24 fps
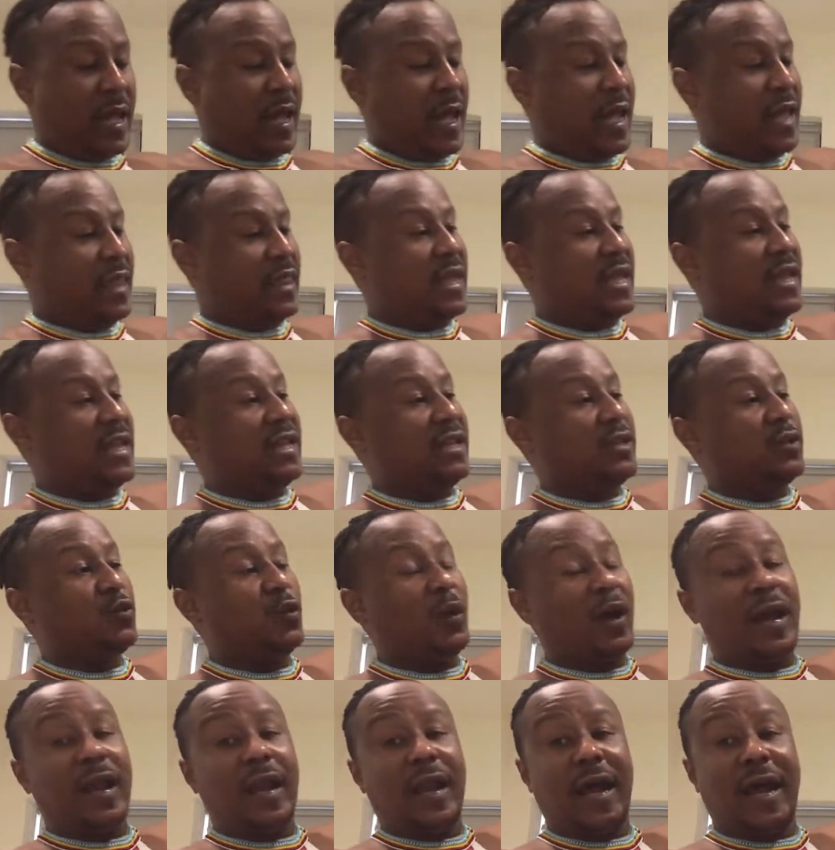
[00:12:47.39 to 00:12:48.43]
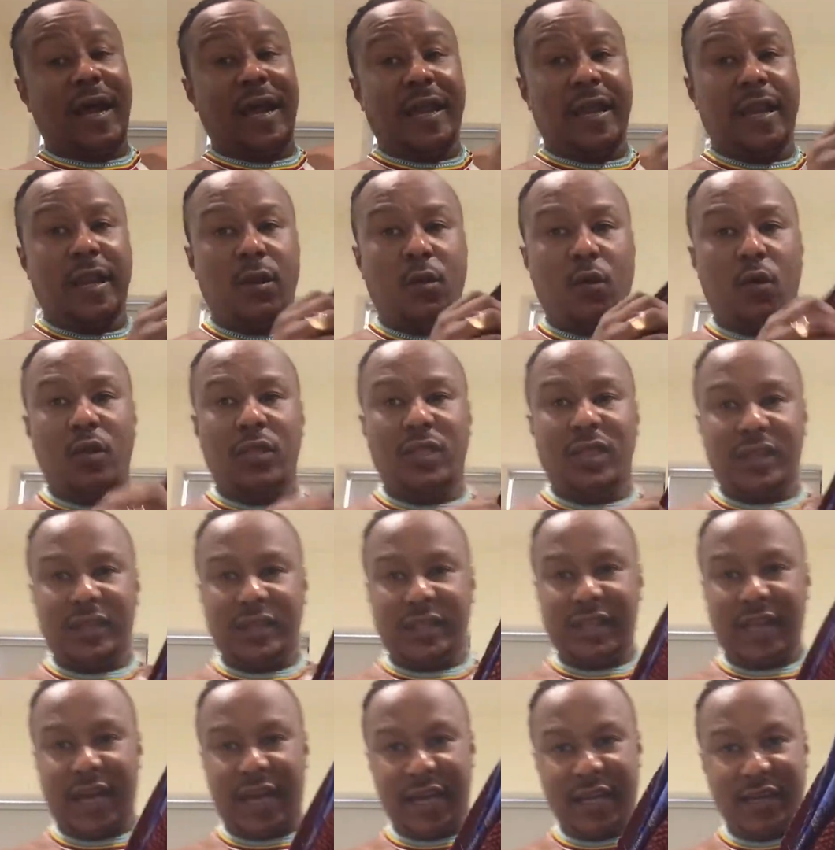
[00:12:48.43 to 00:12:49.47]
and they need to align on the
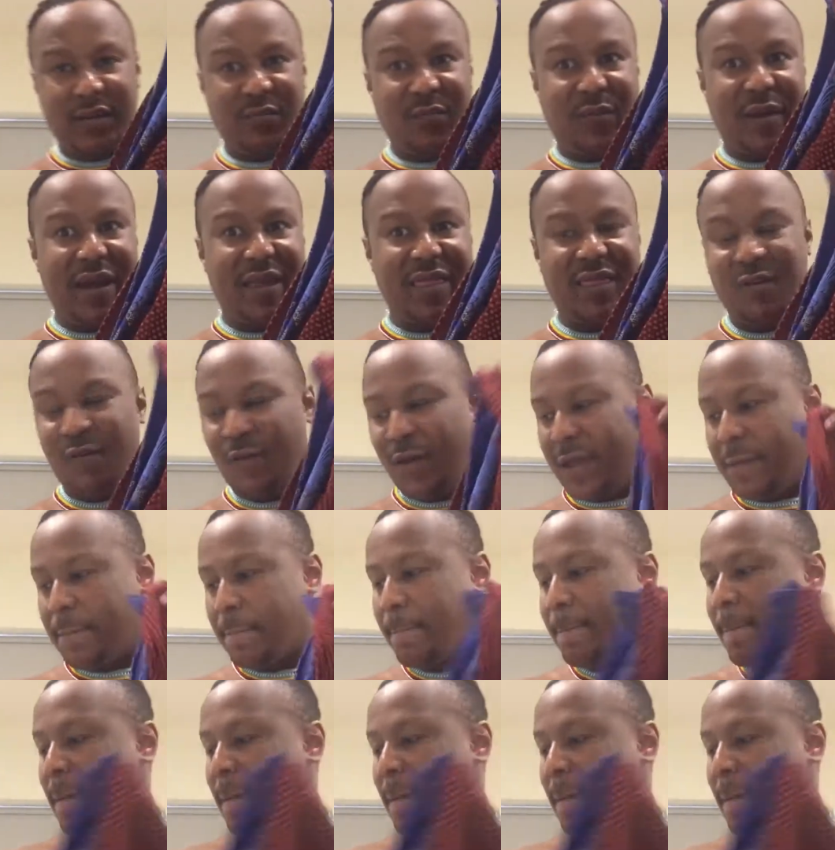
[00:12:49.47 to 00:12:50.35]
side, by the way.